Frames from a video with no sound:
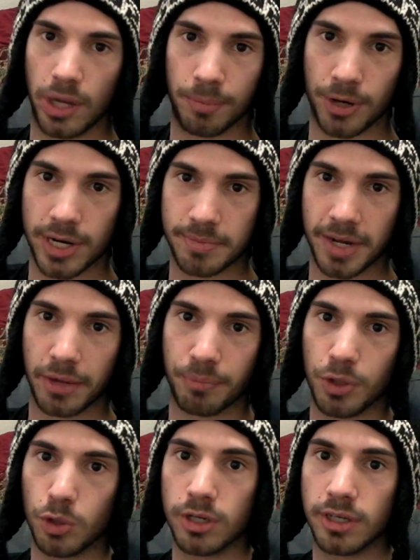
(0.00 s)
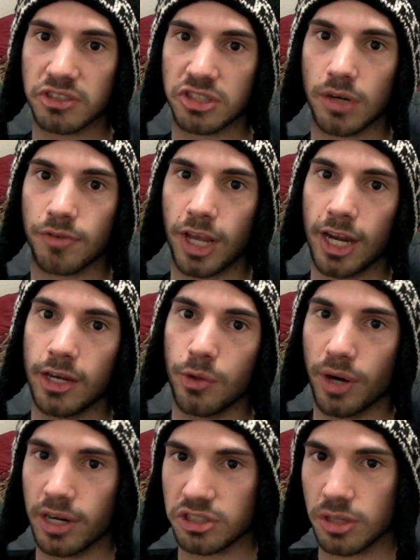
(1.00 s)
upgrading my computer instead of getting new
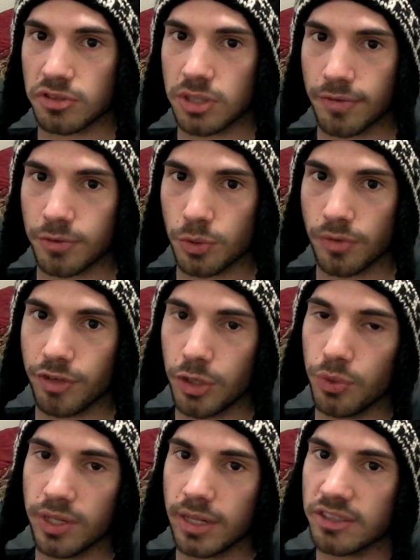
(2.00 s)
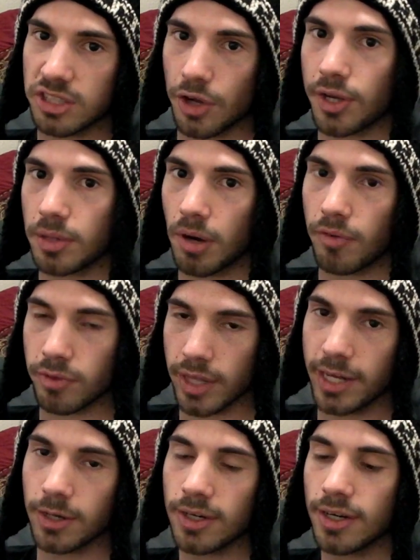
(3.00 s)
airsoft stuff to review and then selling them off
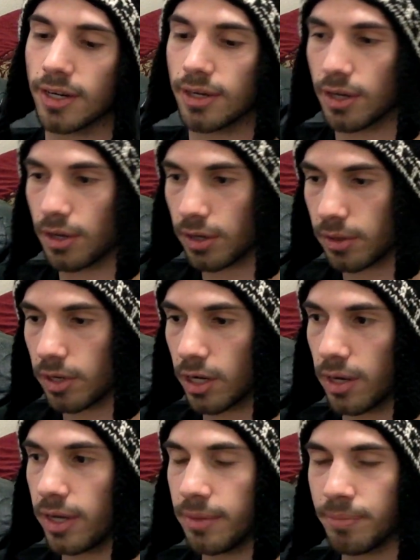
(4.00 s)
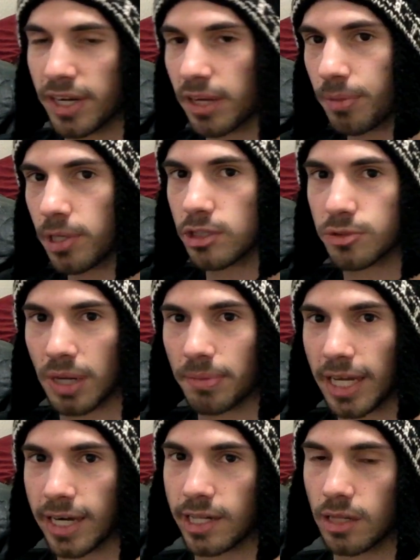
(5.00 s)
later. Uh, it, my computer is
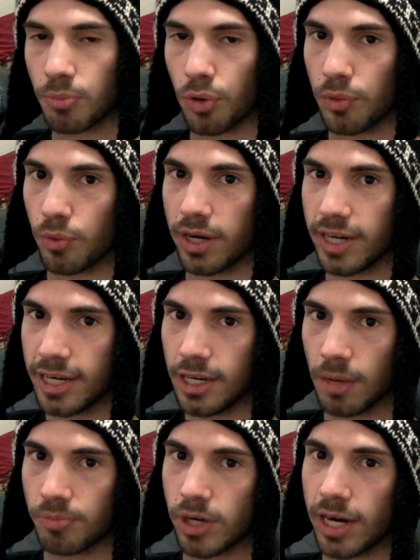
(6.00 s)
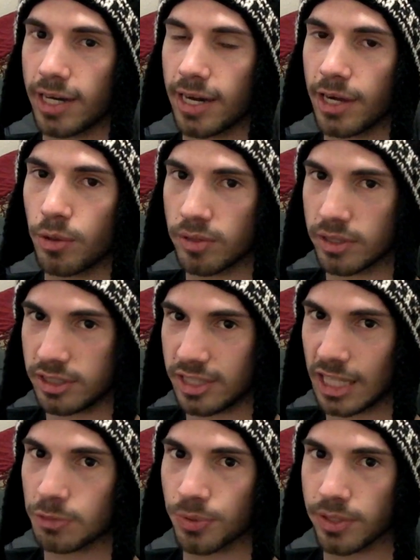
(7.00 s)
probably getting to the point where I need to upgrade it. I don't
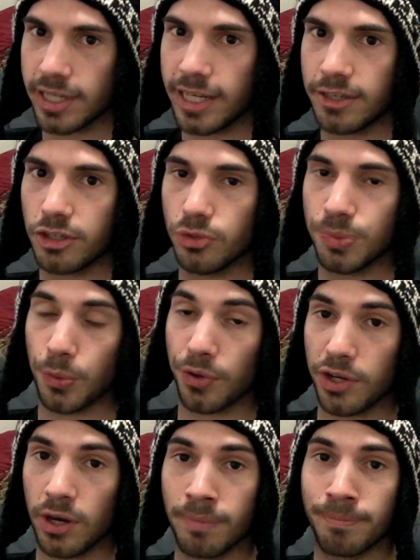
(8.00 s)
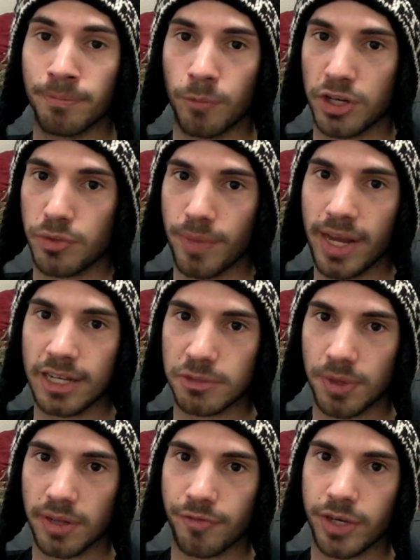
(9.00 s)
desperately need to, but when you up, when you make as
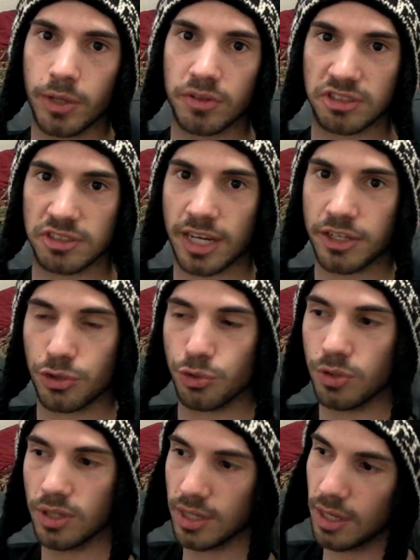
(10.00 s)
many videos as I do,